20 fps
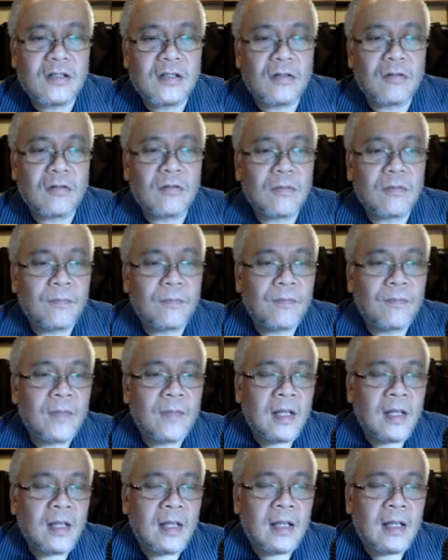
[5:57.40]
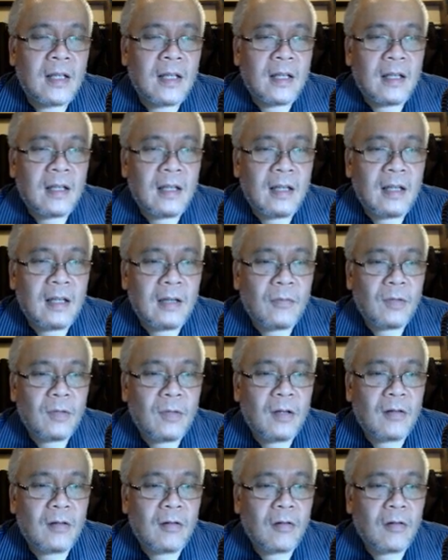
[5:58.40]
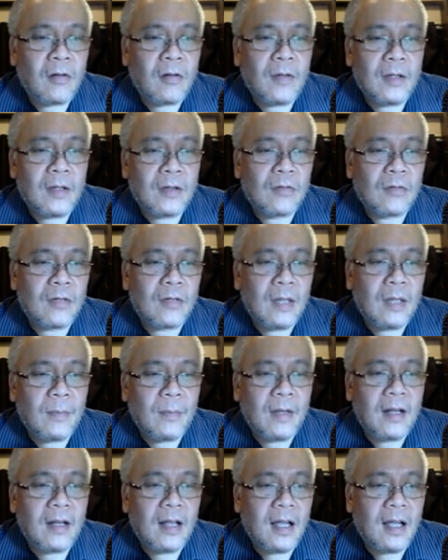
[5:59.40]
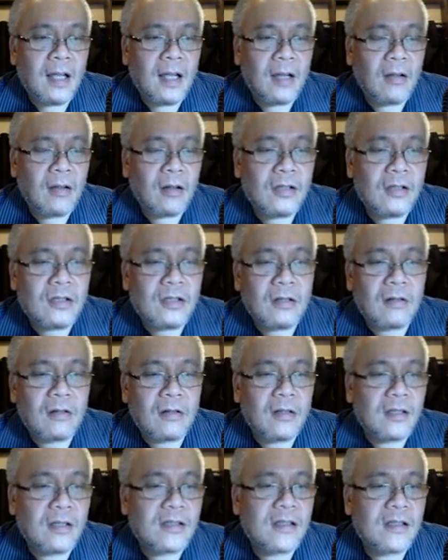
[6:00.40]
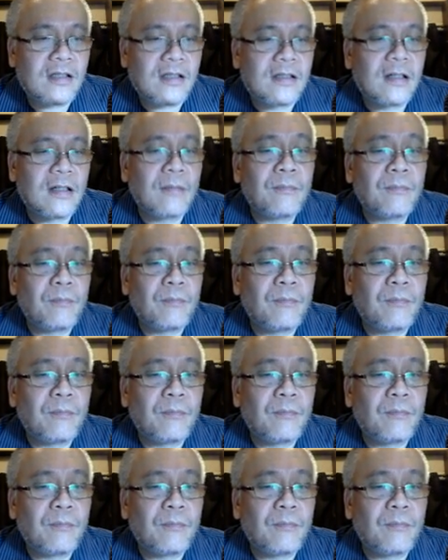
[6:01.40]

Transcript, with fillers: So uh, we are going to keep an eye also on this system,